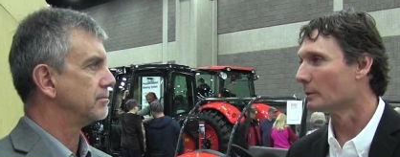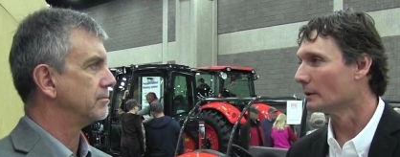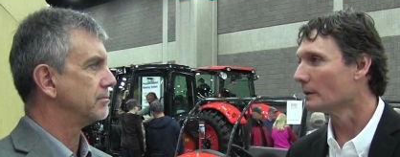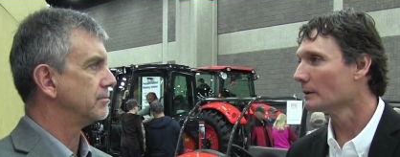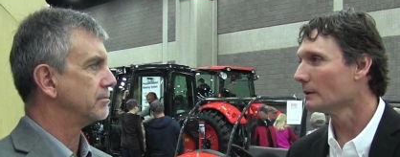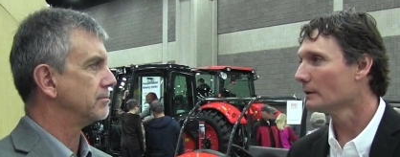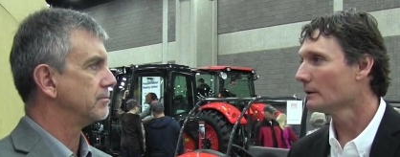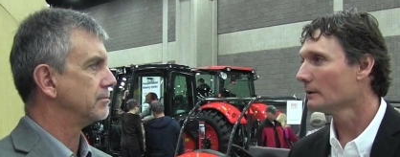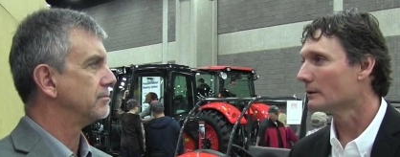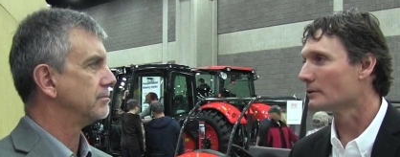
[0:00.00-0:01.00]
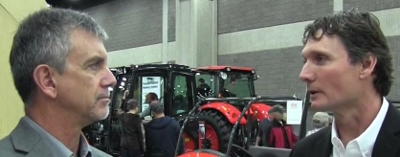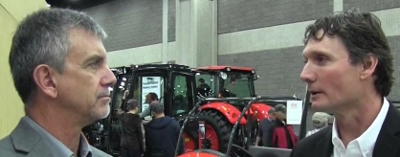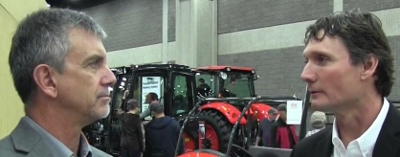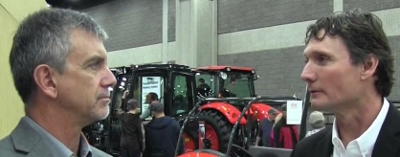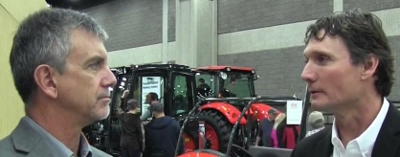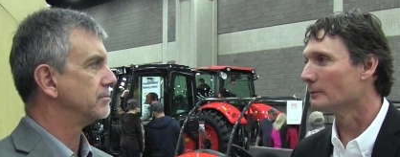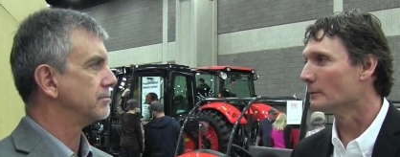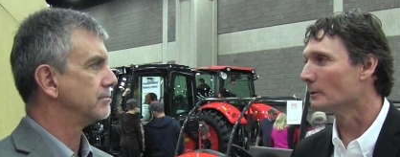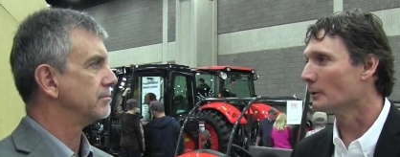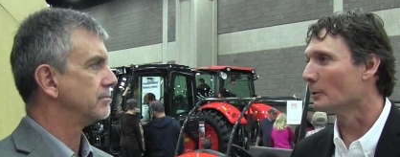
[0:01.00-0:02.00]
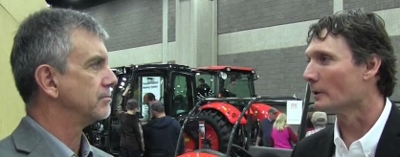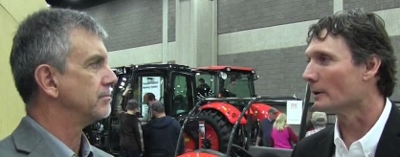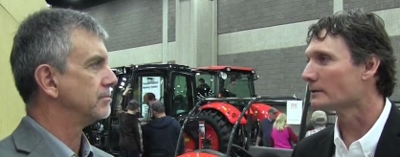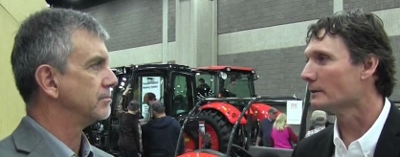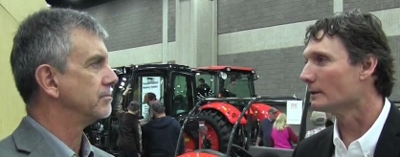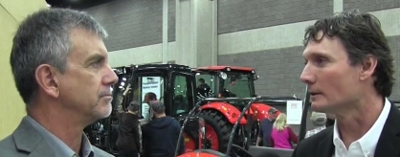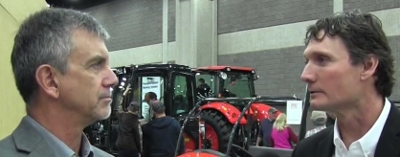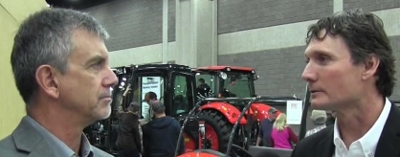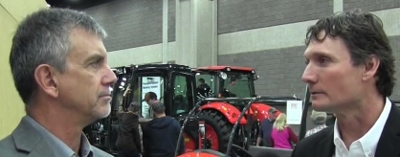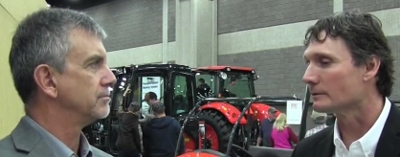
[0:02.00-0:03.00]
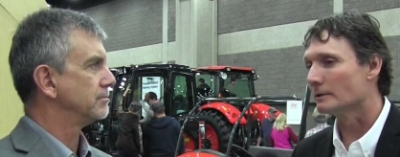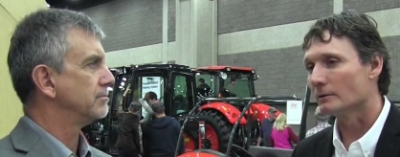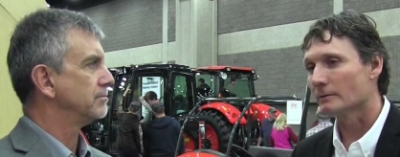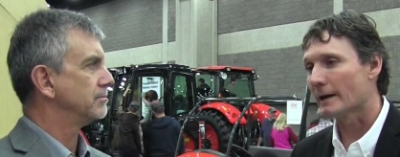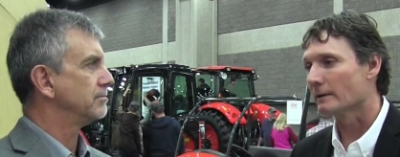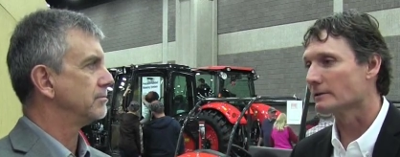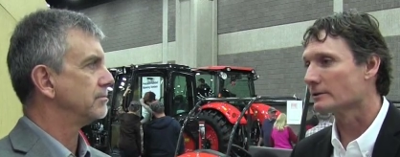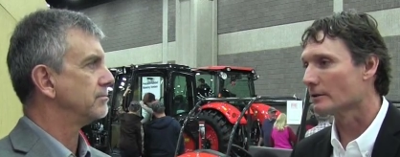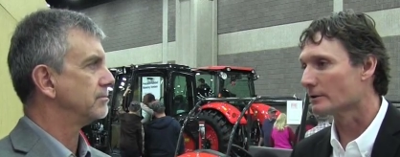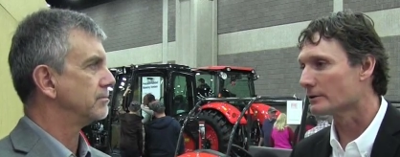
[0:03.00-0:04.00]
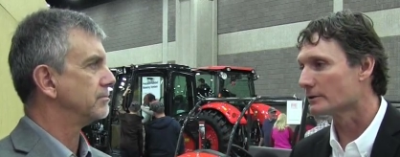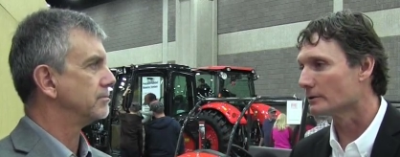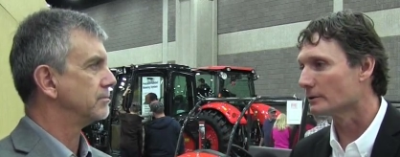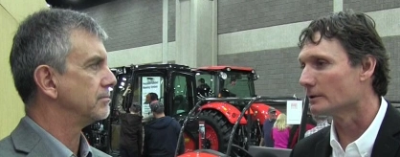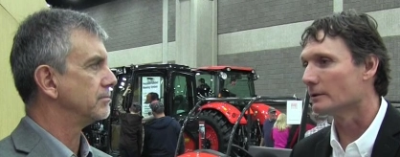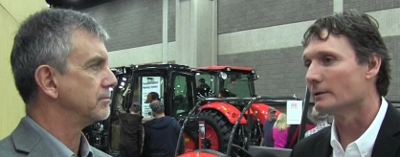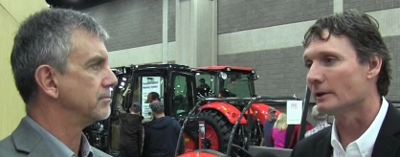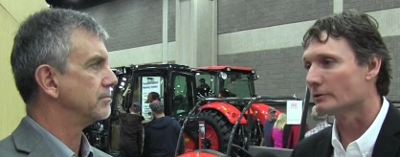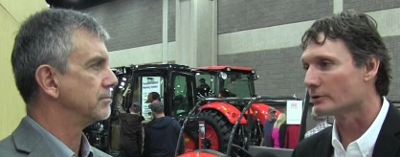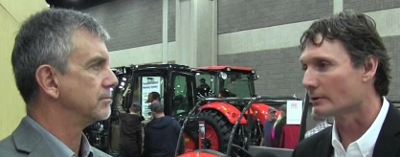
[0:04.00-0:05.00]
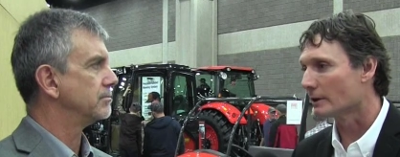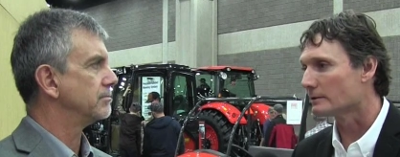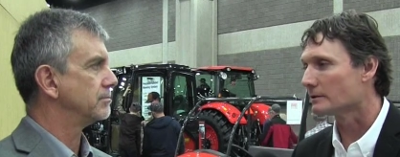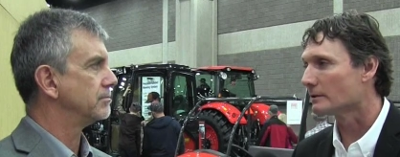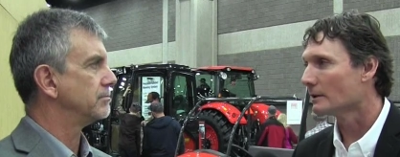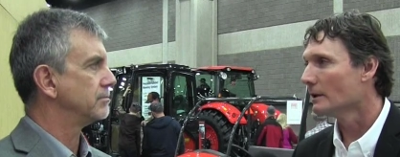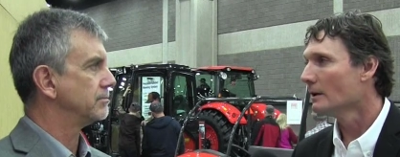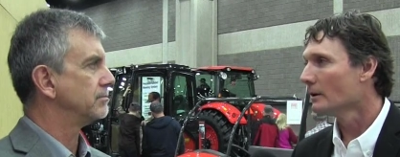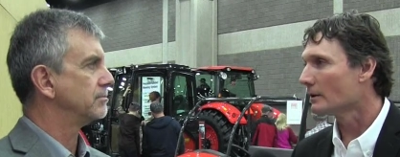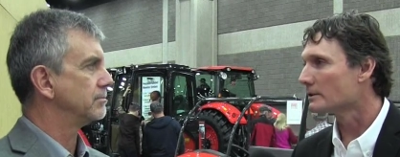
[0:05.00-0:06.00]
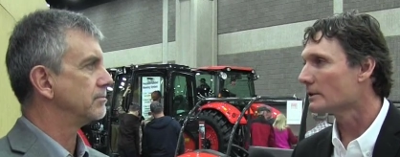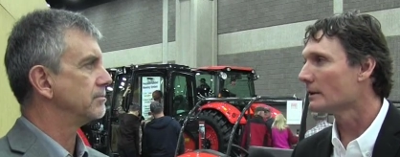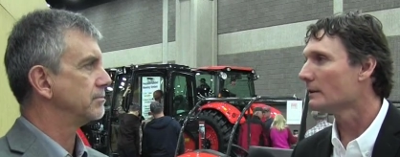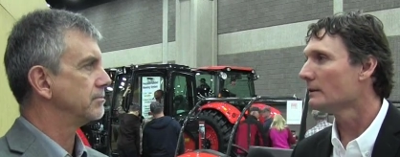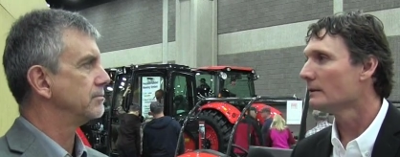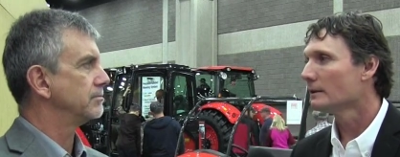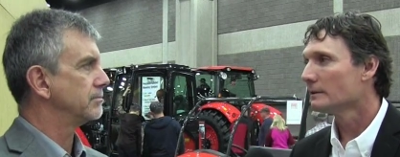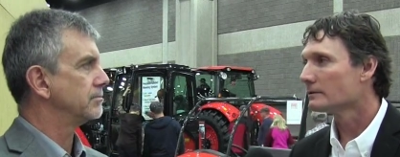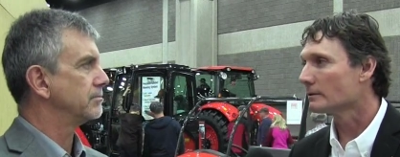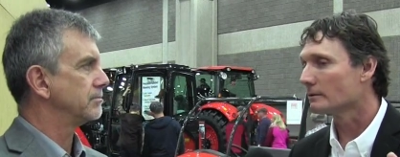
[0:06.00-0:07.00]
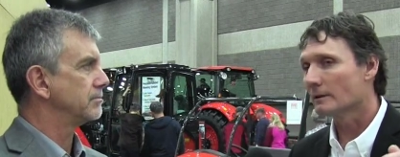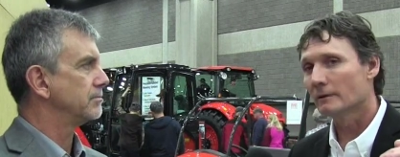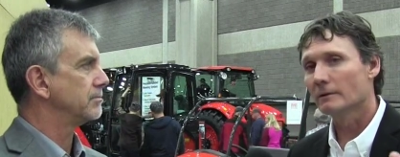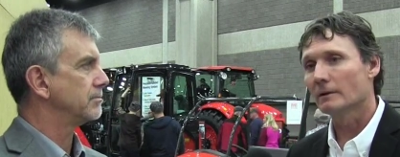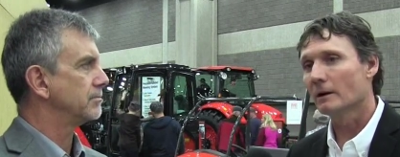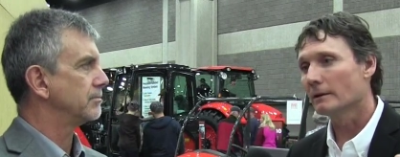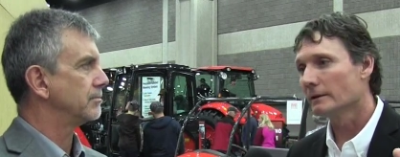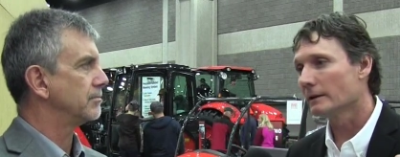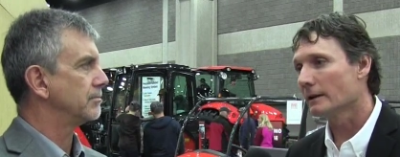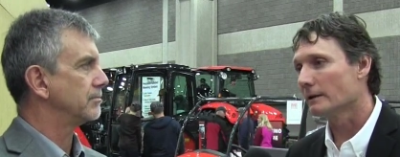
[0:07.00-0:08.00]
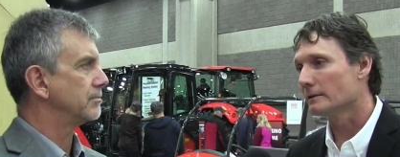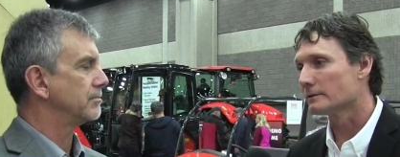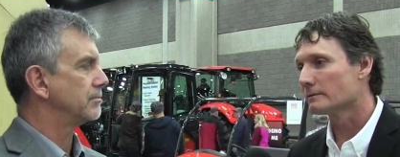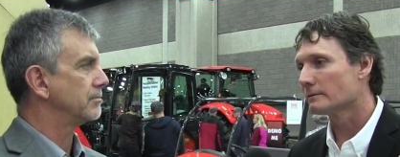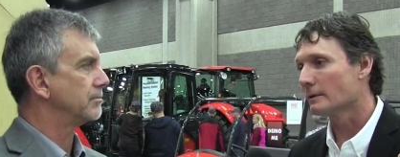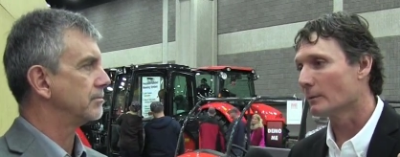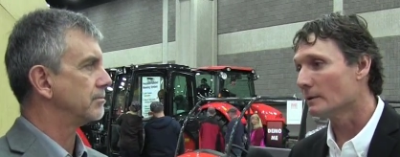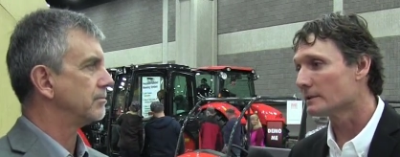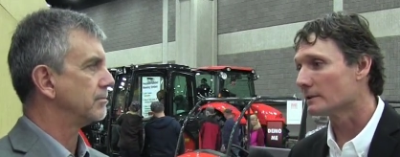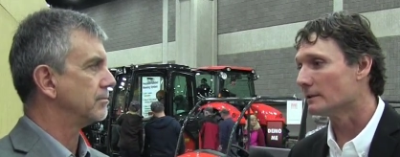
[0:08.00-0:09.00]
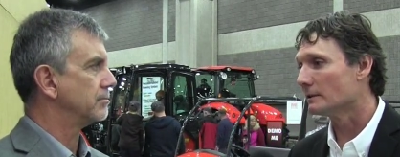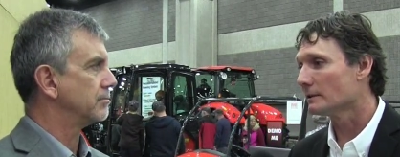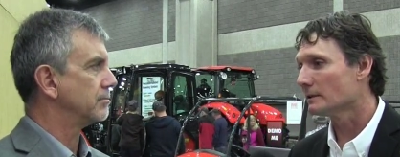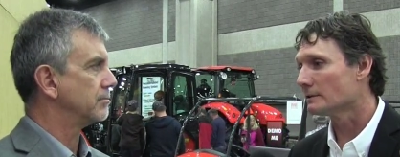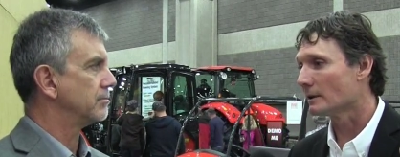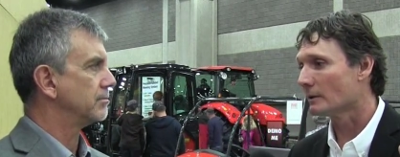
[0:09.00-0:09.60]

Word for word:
Speaker 1: politically. There's a lot of, we don't know where that's going to go. So, you know, housing starts are still good, interest rates are, are steady. So, every all the indicators that we see is